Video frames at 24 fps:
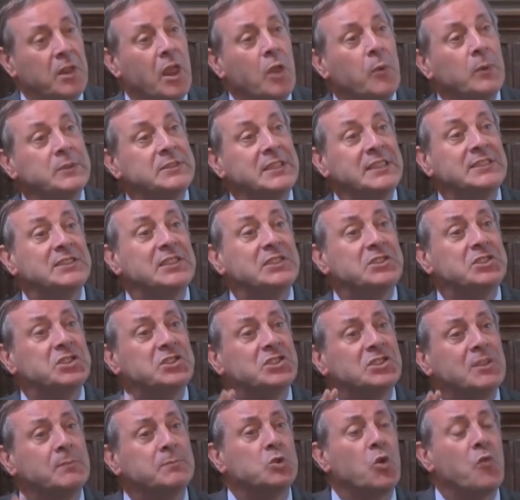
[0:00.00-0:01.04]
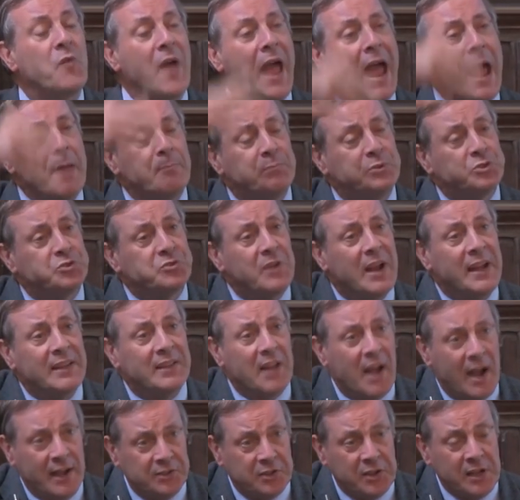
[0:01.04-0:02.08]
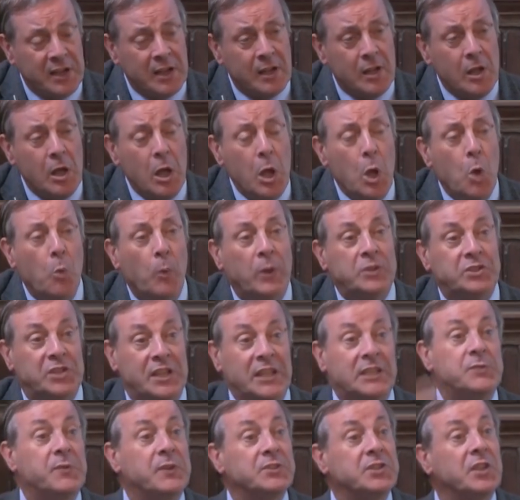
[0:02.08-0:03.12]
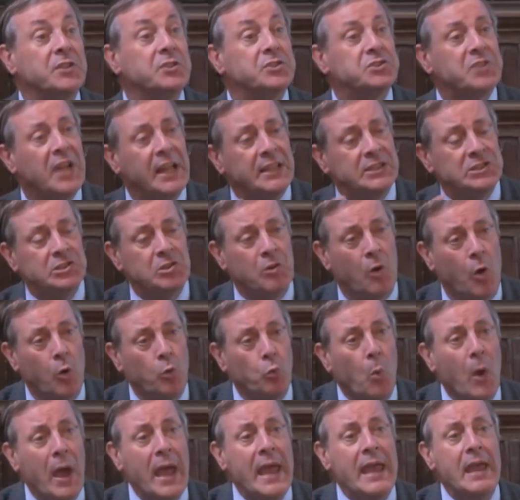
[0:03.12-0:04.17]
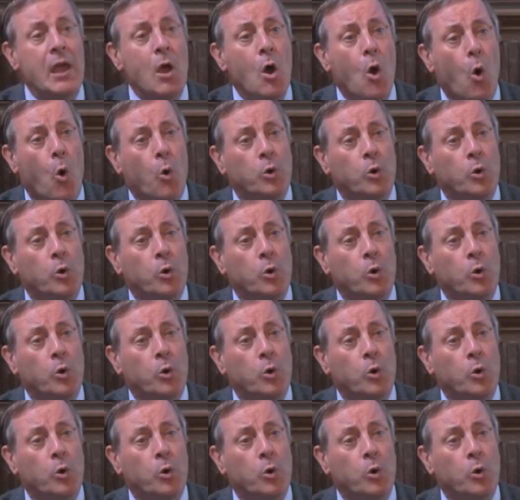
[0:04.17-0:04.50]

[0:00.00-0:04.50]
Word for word: In other words, is this just some sort of abstract idea which each of us understands in their own way?